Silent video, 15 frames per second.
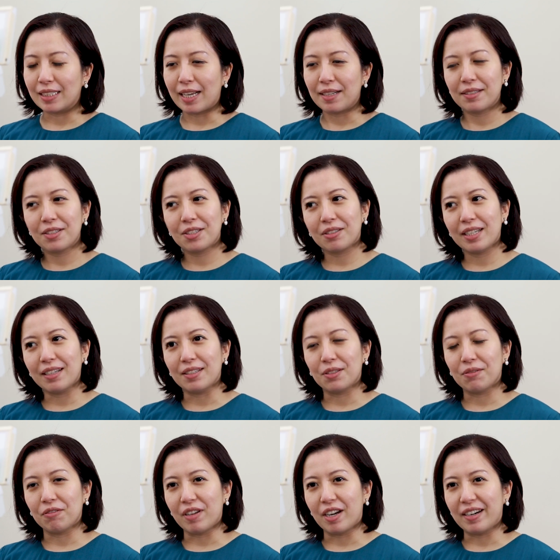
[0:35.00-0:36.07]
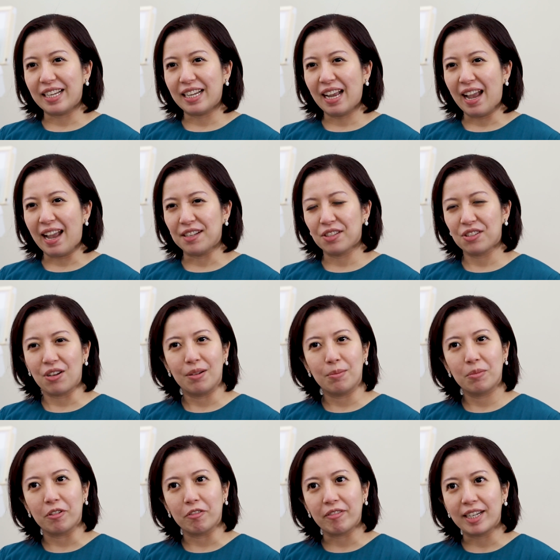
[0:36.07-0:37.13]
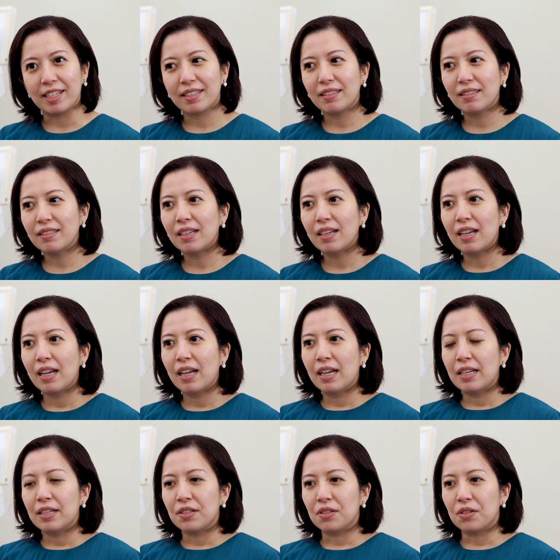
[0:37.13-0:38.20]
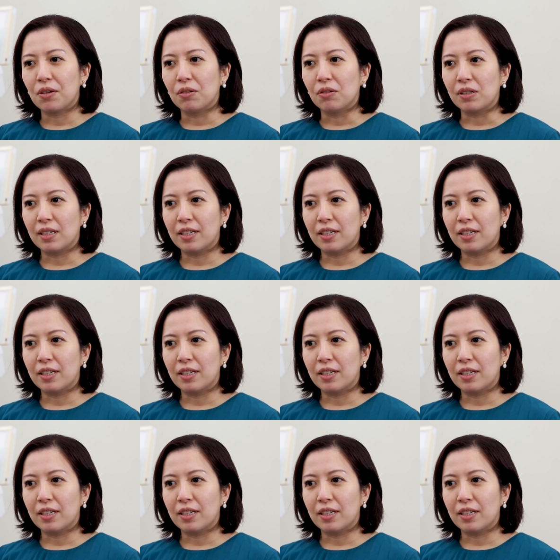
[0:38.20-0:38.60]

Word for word: Dentistry is a very hands-on profession, so